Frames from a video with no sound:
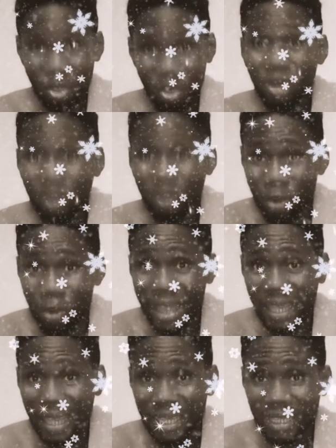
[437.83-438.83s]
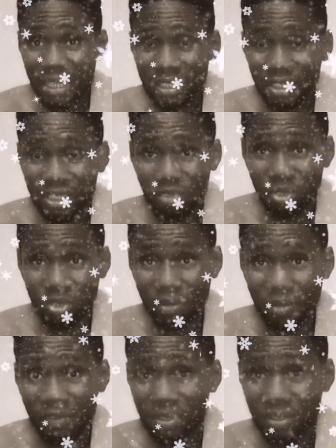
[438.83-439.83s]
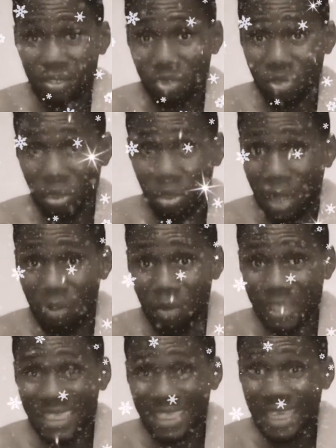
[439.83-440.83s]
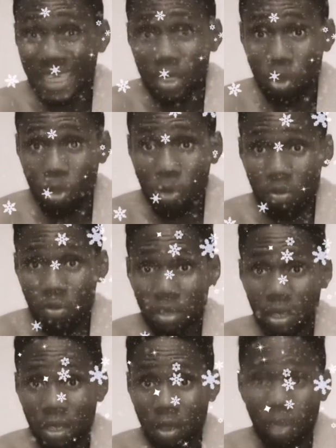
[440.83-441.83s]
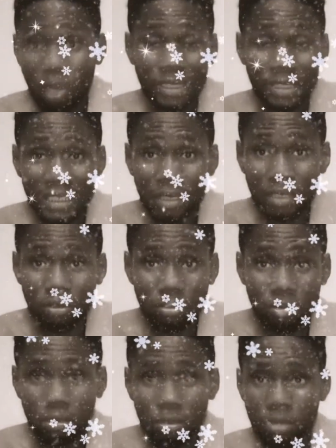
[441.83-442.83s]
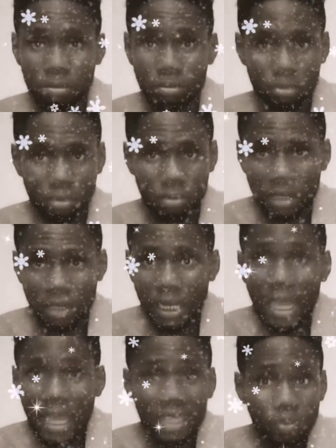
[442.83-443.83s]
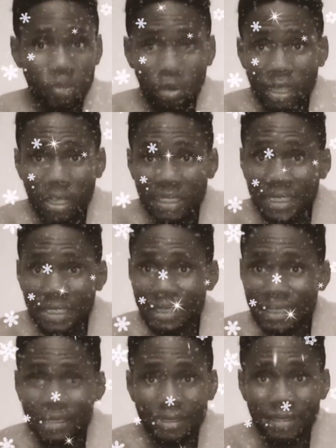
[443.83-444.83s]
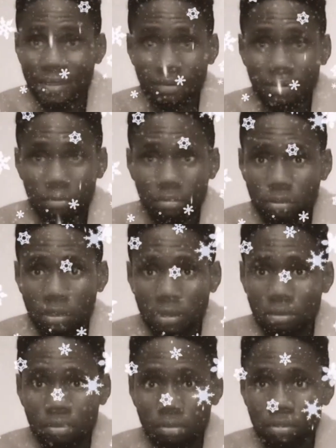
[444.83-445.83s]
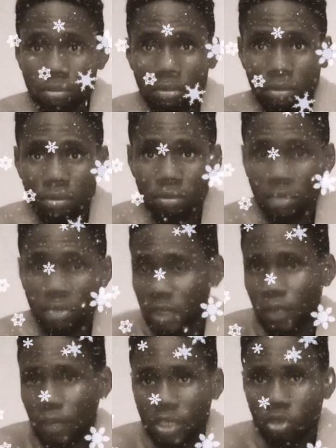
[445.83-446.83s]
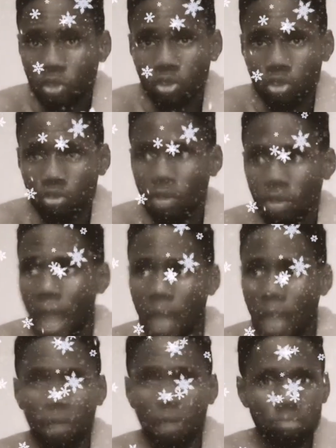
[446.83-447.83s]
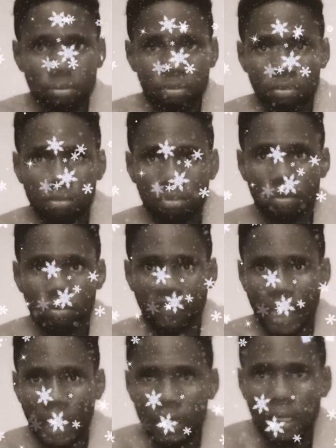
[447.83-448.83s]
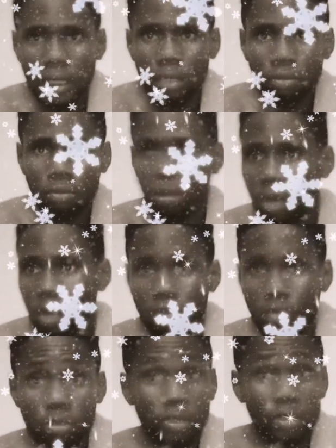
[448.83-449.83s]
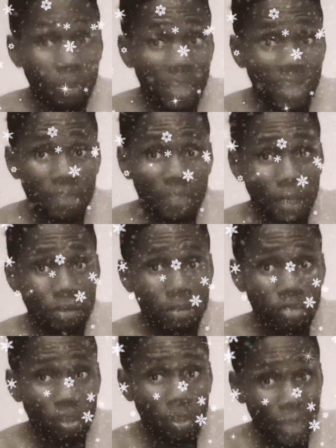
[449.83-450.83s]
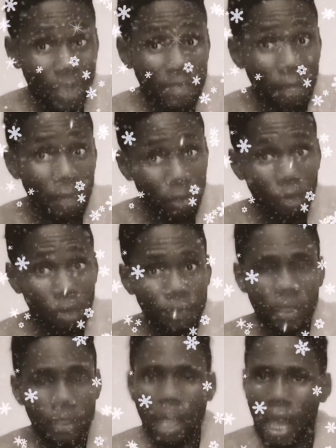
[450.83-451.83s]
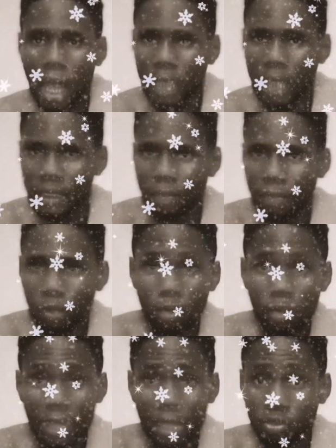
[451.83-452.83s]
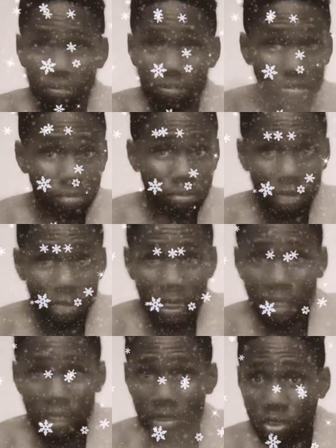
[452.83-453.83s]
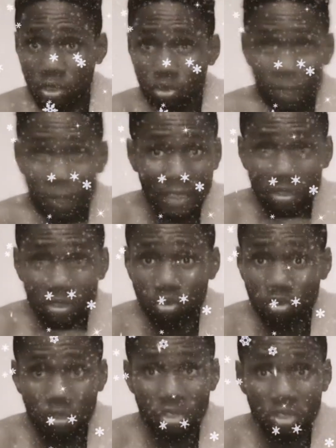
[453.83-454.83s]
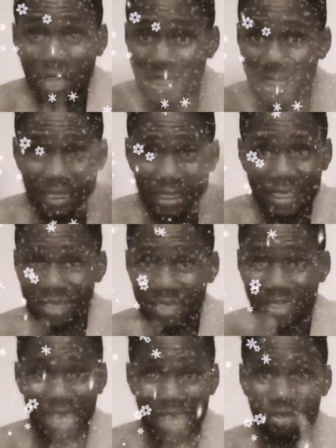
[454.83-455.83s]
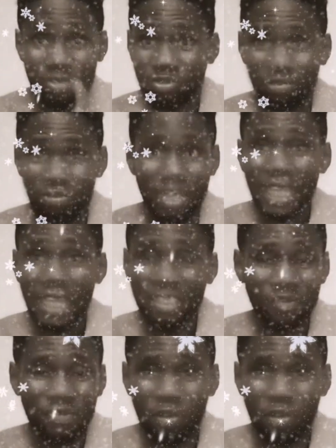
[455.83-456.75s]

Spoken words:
unaware. She was oblivious. She was unaware. She didn't know until Dele expressed his displeasure to her fiance, who was a white man, Bob, and then Bob had to bring the two parties into equation, and they just had to do something for